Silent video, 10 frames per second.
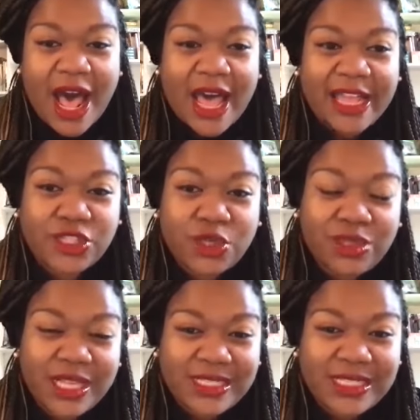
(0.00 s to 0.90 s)
And
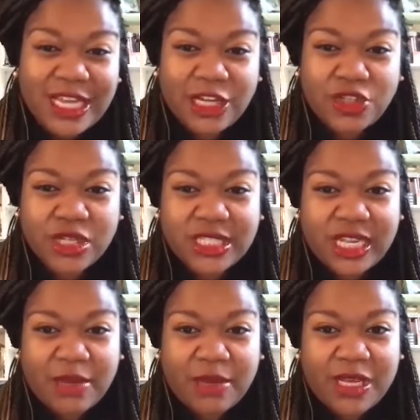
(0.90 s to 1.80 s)
so this is
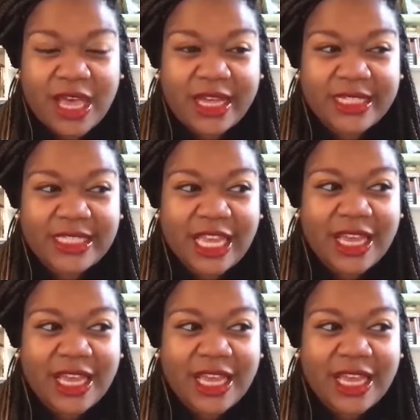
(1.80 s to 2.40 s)
interesting because